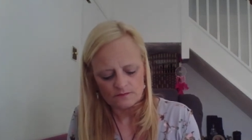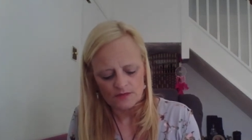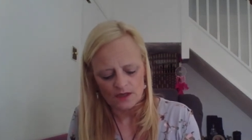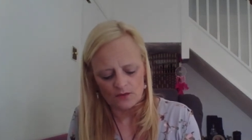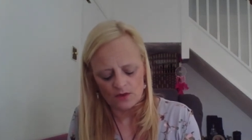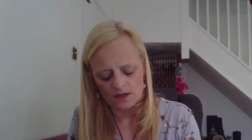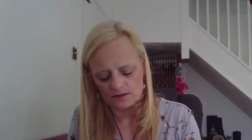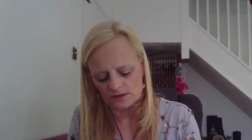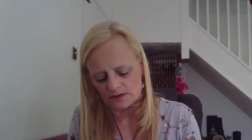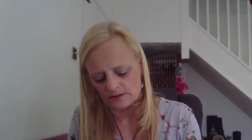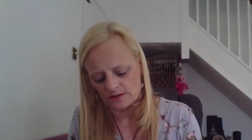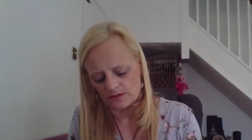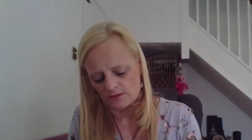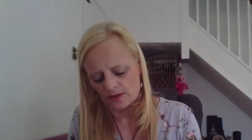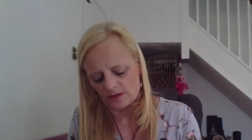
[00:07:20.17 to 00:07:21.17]
what else do,
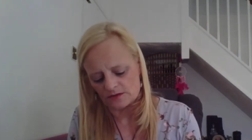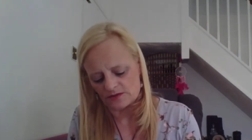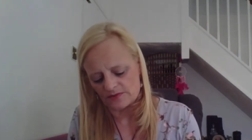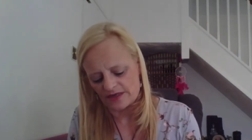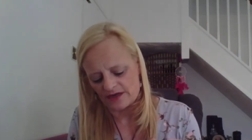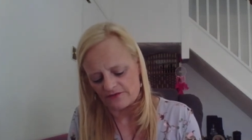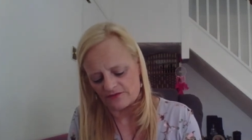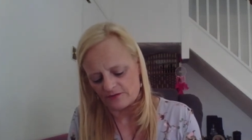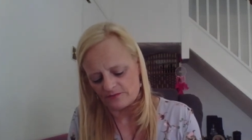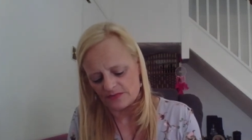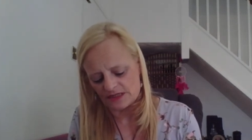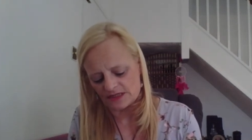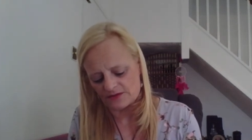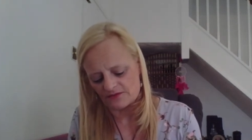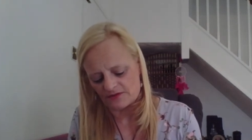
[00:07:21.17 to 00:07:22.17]
what else do we have? Give me
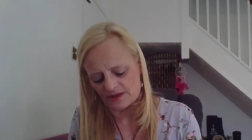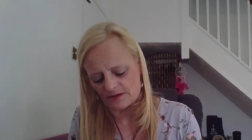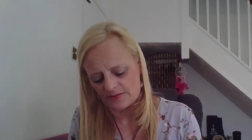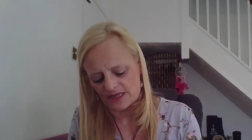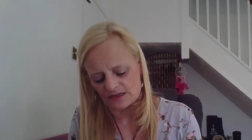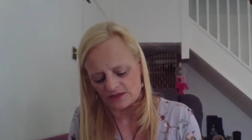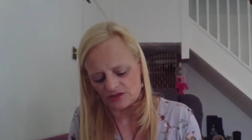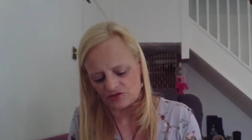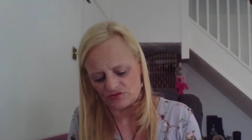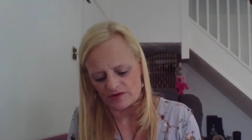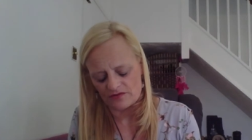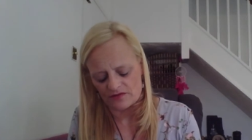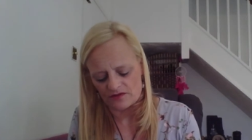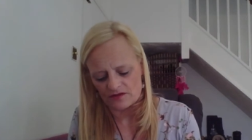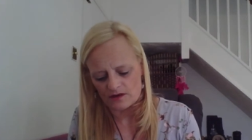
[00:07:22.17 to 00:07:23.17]
something about this
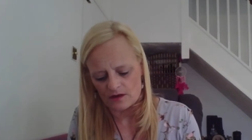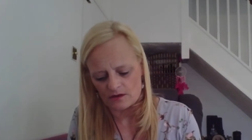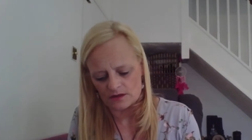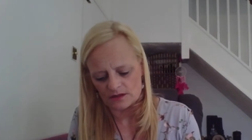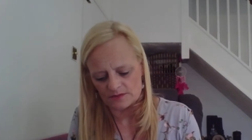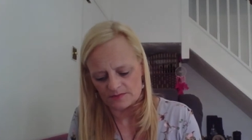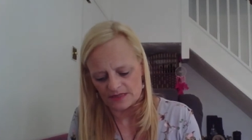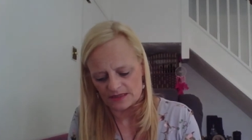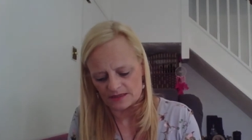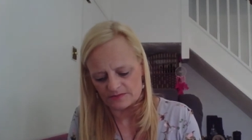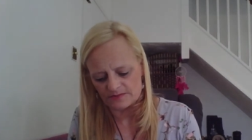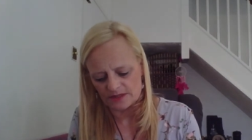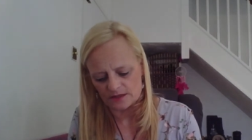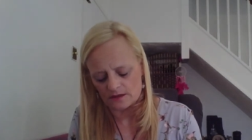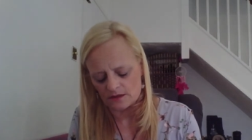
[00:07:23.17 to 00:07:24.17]
strength card, please,
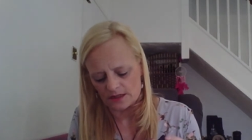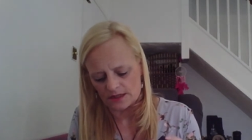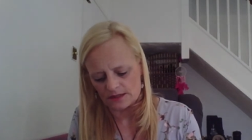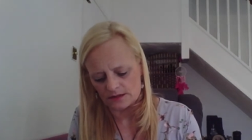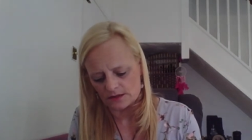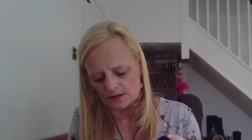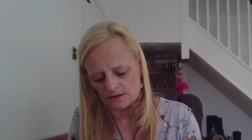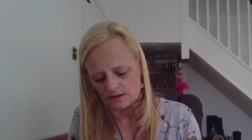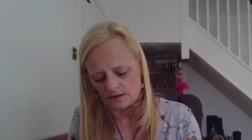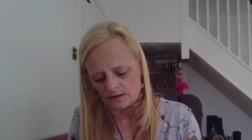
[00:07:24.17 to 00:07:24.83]
my darlings.